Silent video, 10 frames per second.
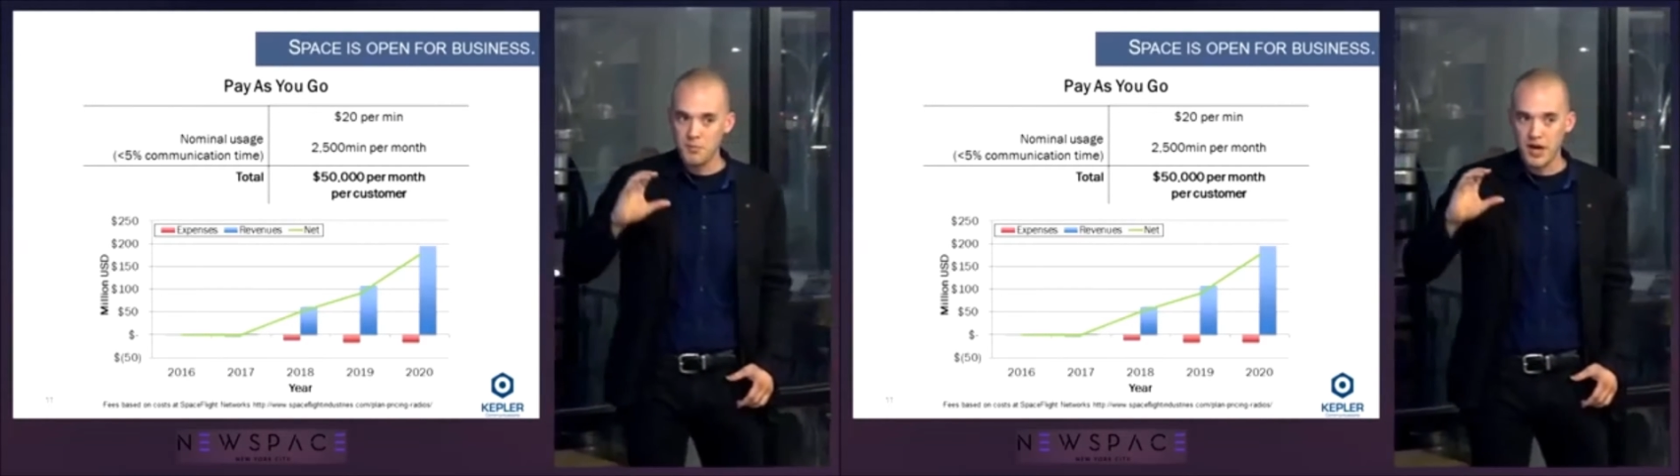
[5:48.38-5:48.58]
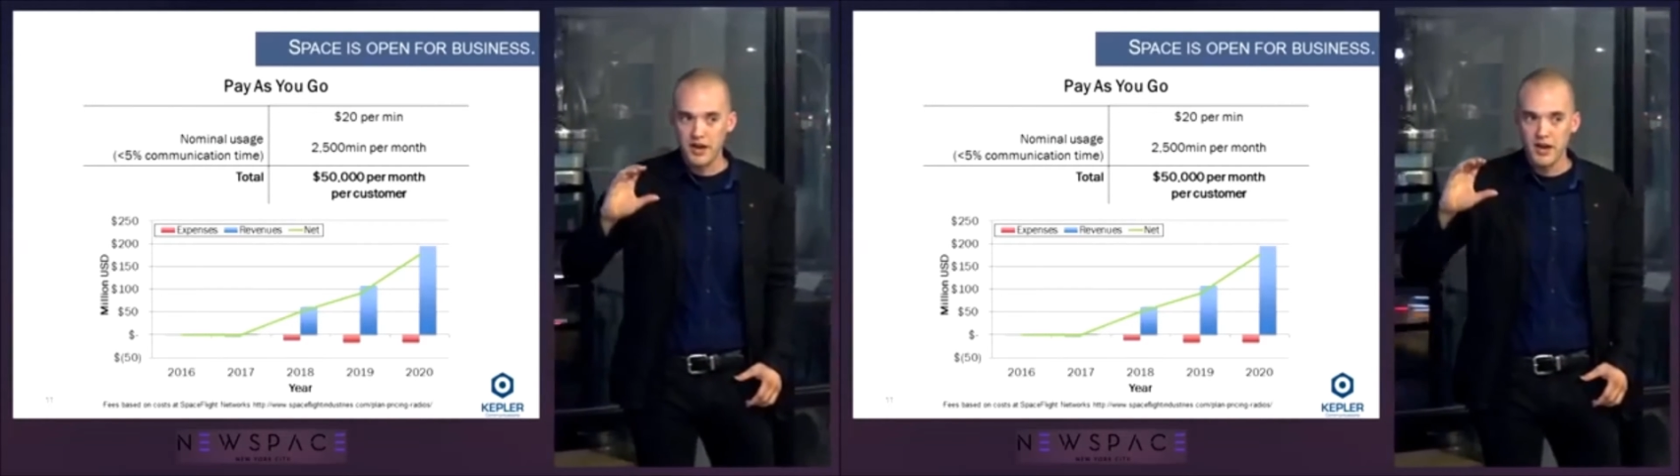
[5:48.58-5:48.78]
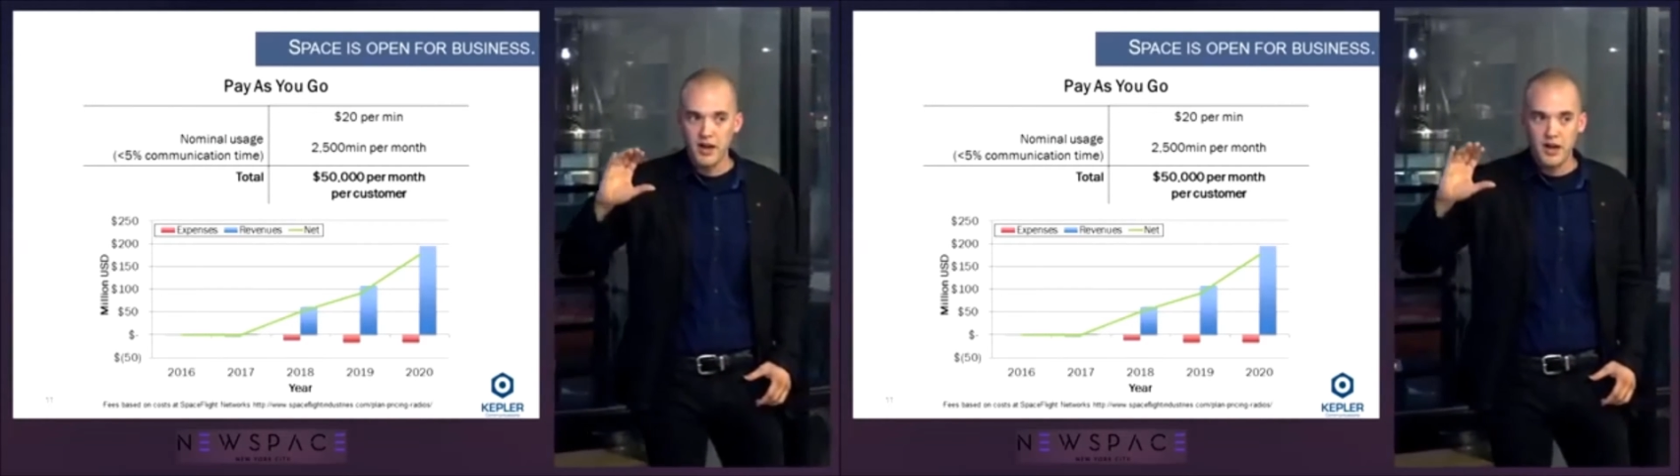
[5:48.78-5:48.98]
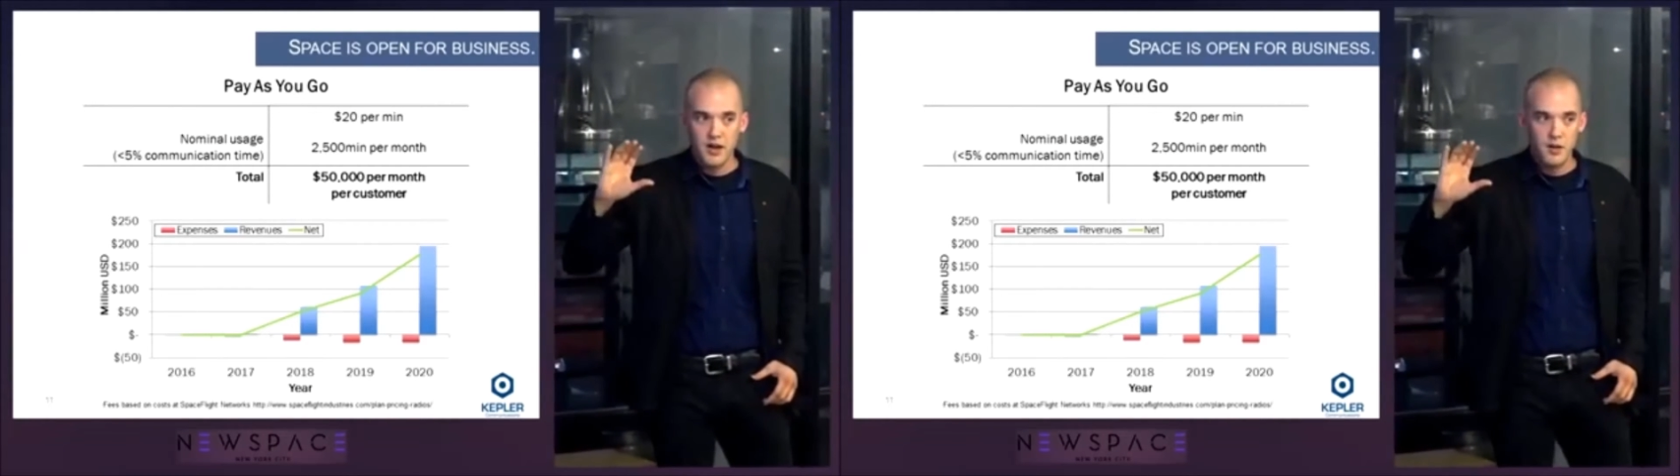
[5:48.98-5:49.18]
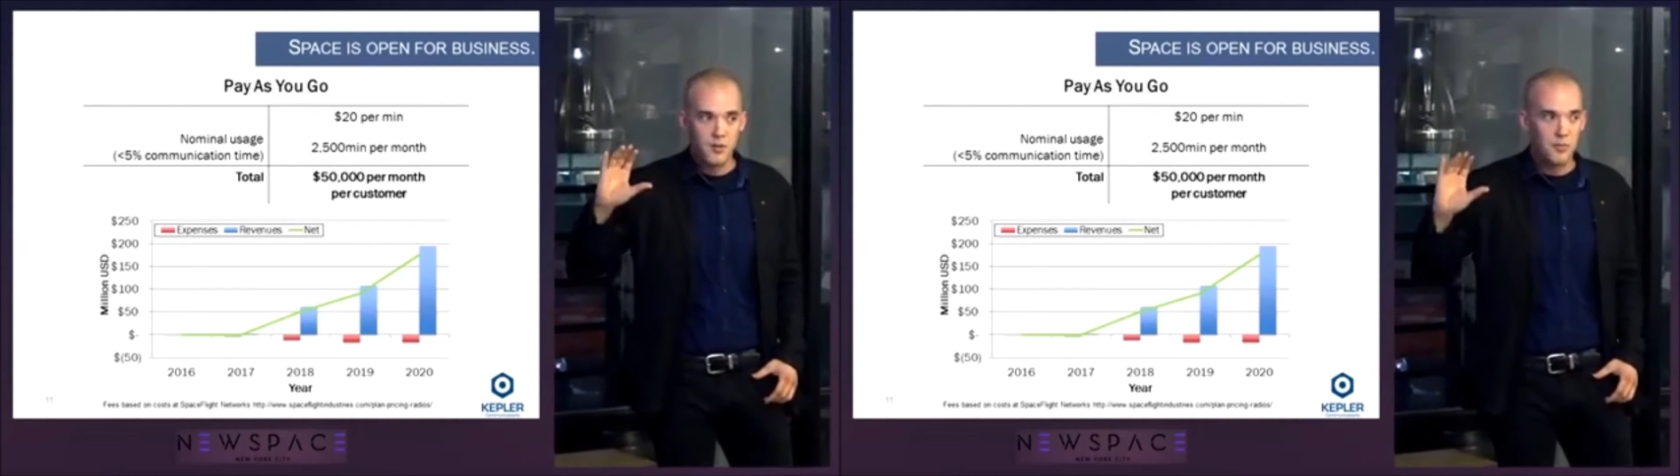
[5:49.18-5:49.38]
But
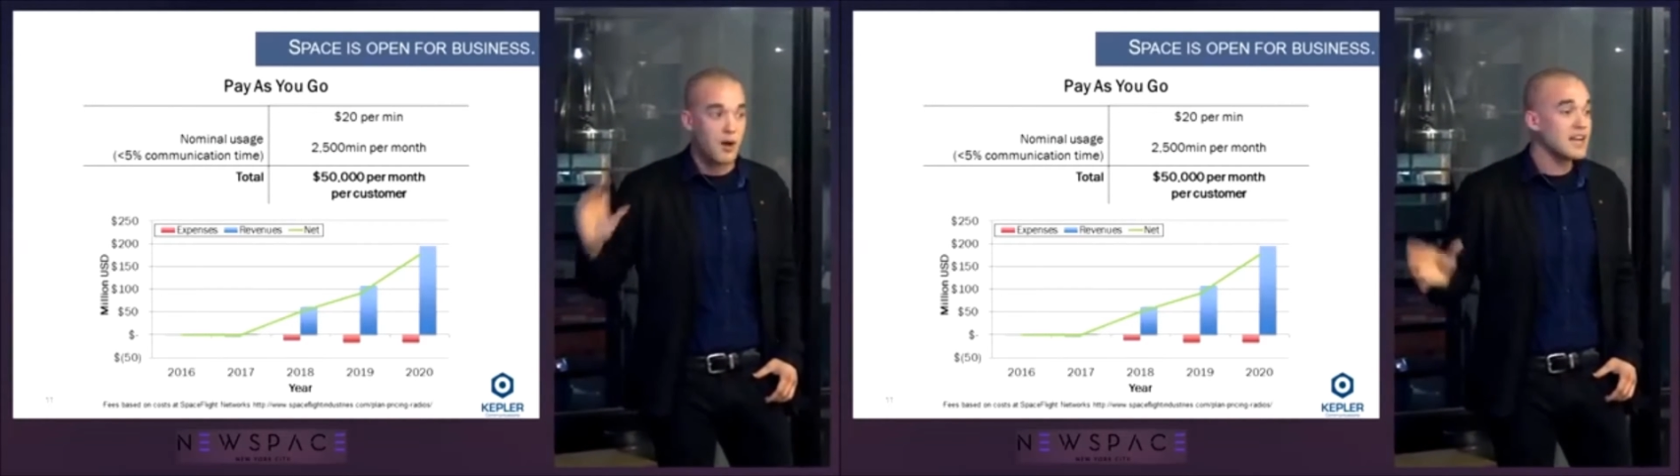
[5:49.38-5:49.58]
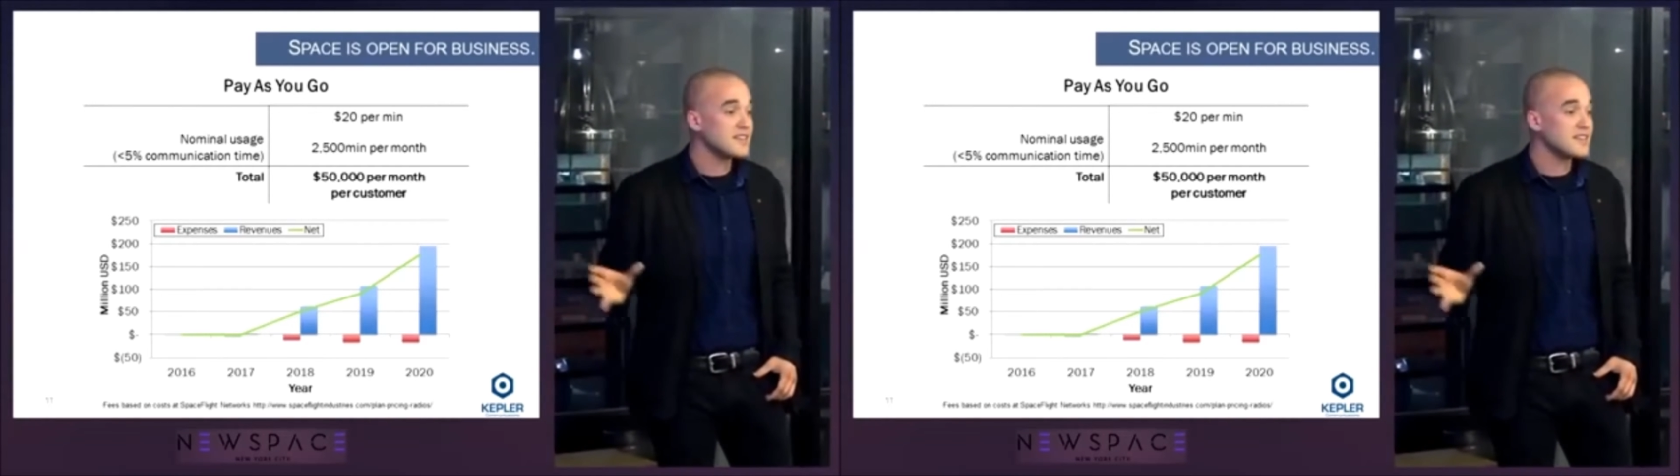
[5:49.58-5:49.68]
by